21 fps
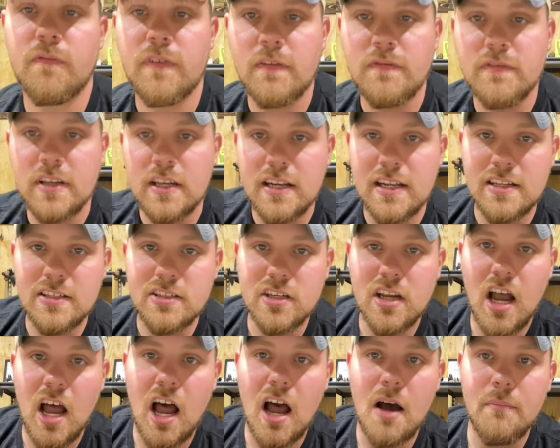15-inch
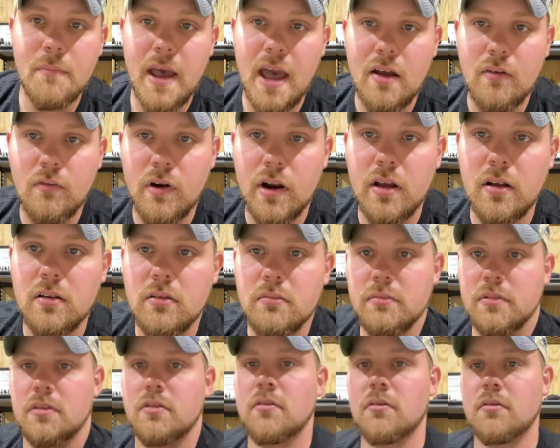combat rail.
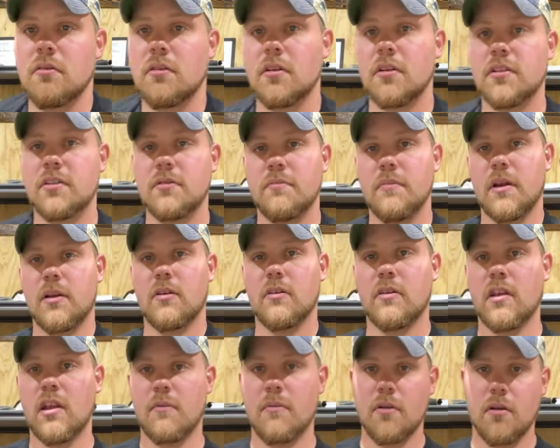Get you back on
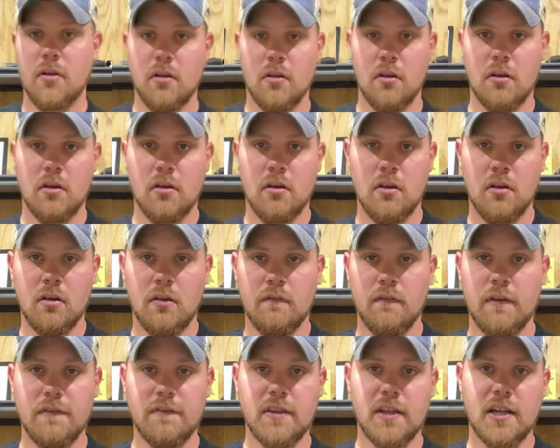camera.
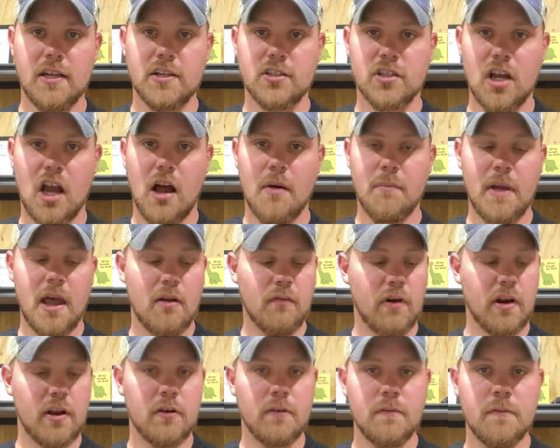15-inch combat
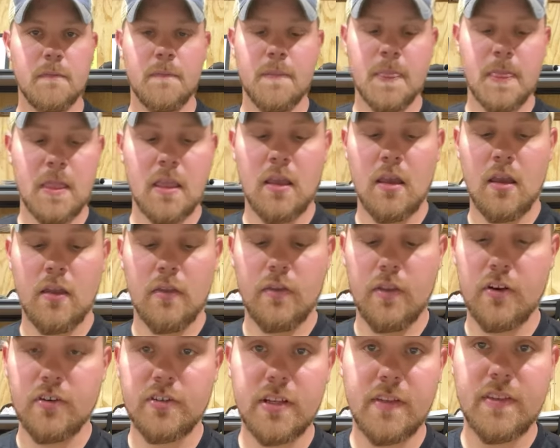rail.
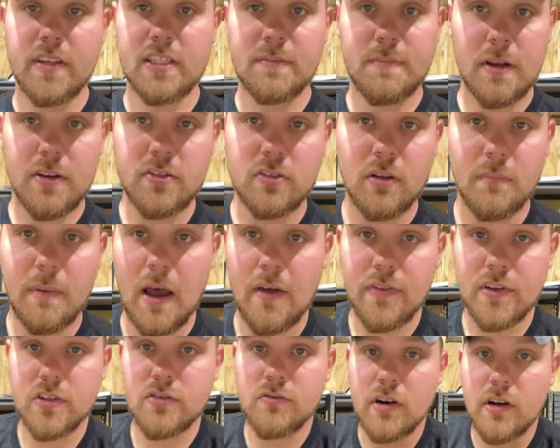There's nothing special about
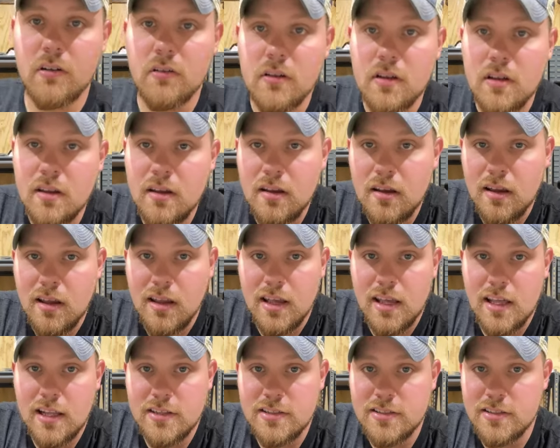this rail.
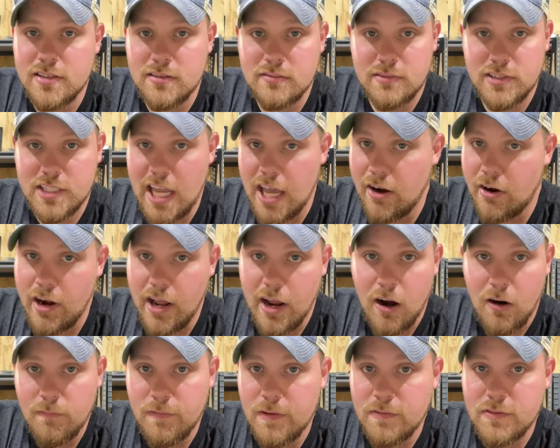It's standard
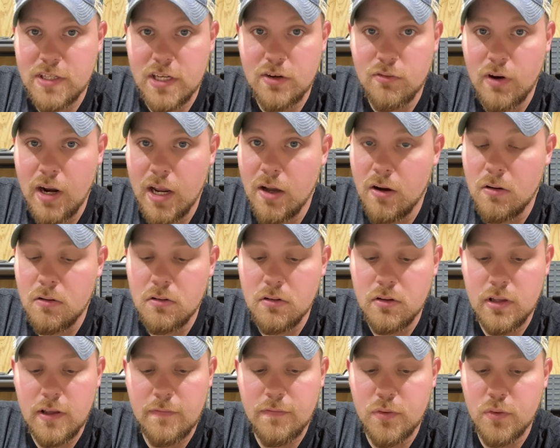AR-15 rail.
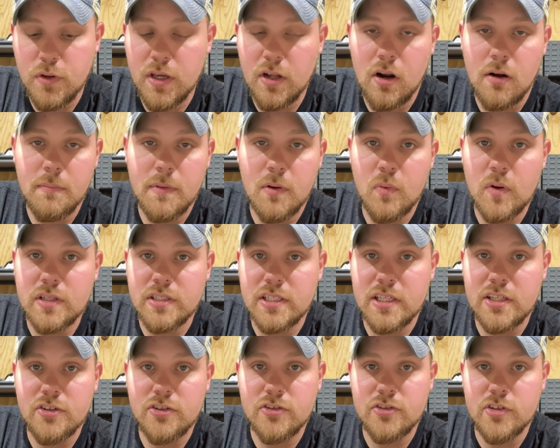If you get on Midwest
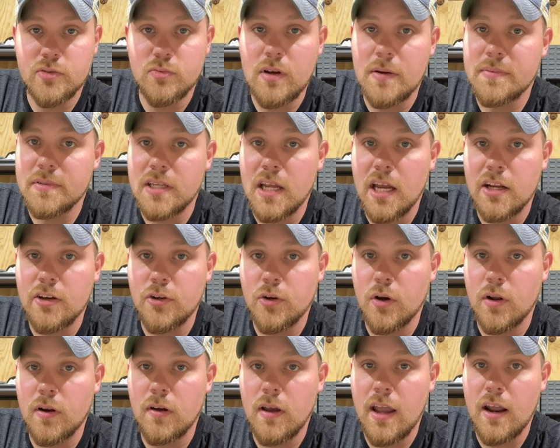Industries website and you
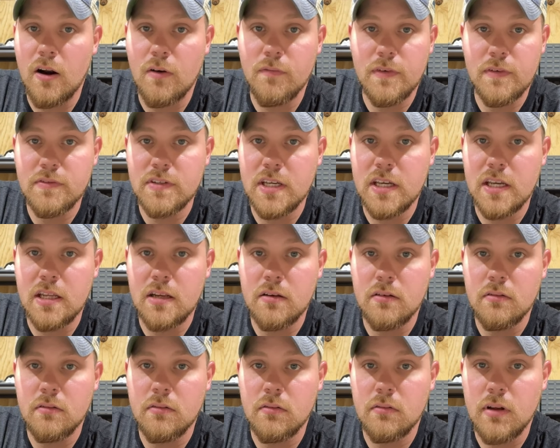go to AR-15
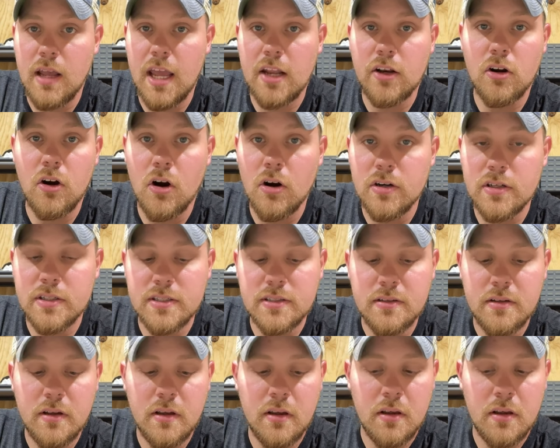handguards,